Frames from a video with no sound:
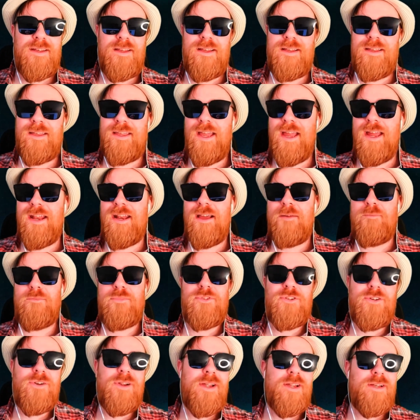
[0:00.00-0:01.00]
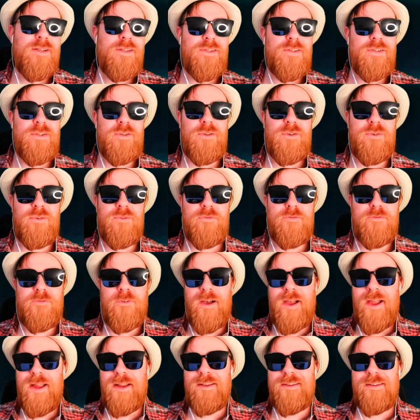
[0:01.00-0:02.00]
Again, I'm trying to
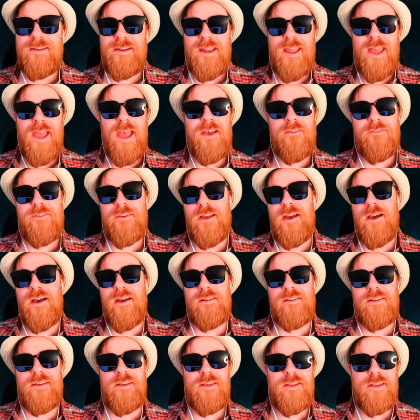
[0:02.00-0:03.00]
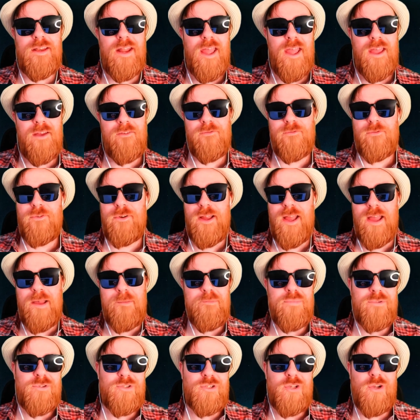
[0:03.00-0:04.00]
find a caveat in every
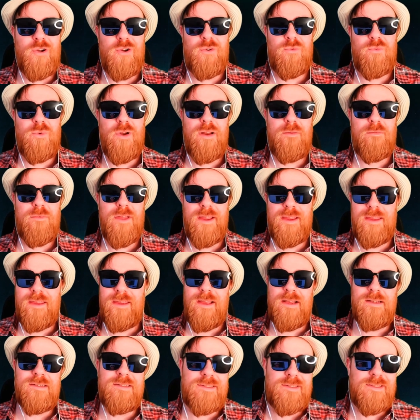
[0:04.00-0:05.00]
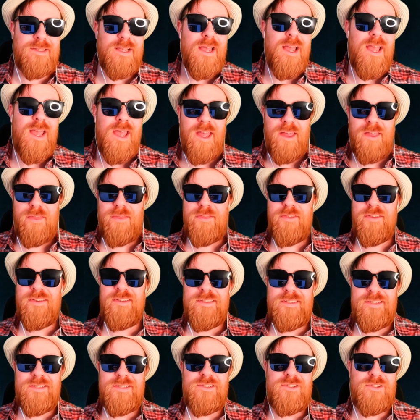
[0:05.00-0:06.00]
episode where I'm like, yes,
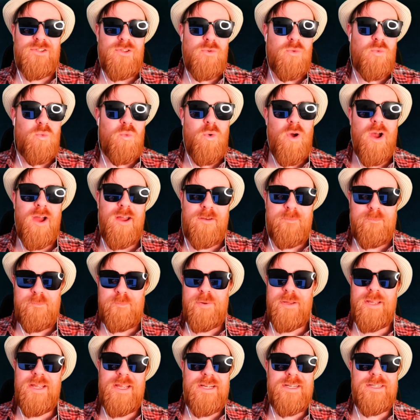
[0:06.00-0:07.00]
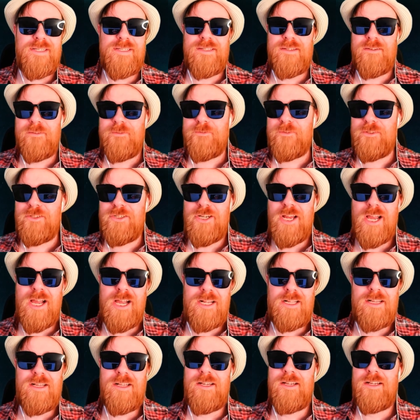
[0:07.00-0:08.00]
this is the one piece of
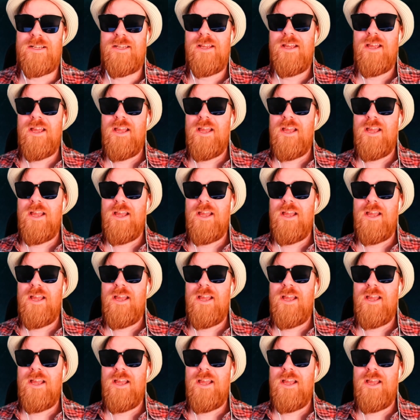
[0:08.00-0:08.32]
chocolate